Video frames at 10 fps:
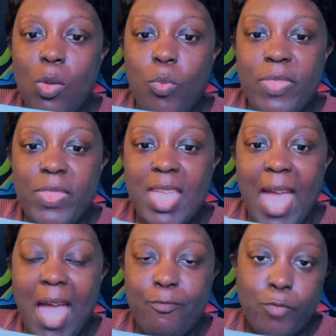with the
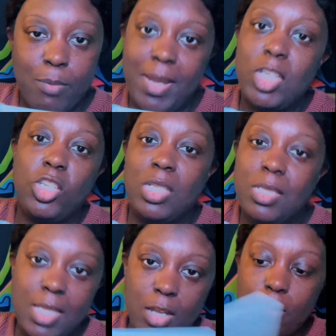
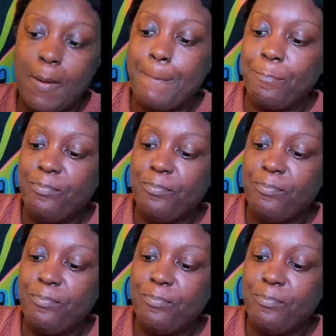affirmations here.